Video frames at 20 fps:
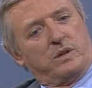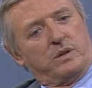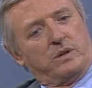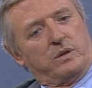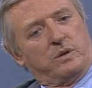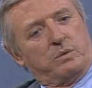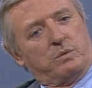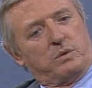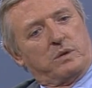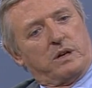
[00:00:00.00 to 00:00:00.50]

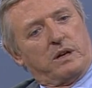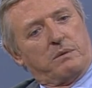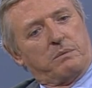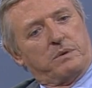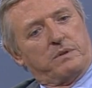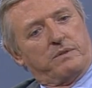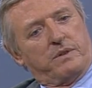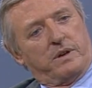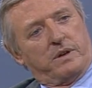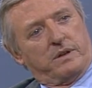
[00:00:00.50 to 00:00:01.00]
you would have
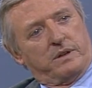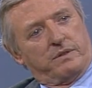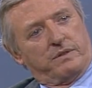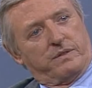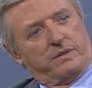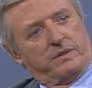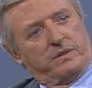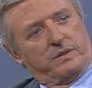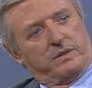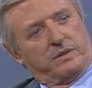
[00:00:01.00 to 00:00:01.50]
been very
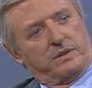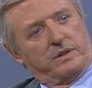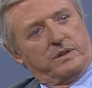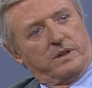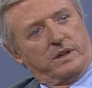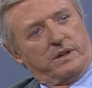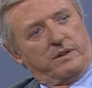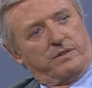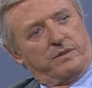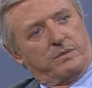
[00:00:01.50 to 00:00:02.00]
different
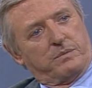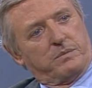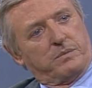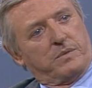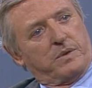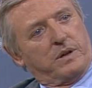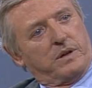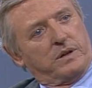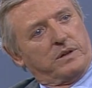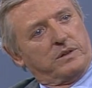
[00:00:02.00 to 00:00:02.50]
today
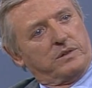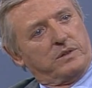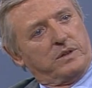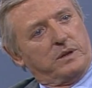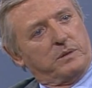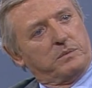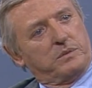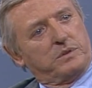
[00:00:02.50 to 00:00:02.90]
from an esteemed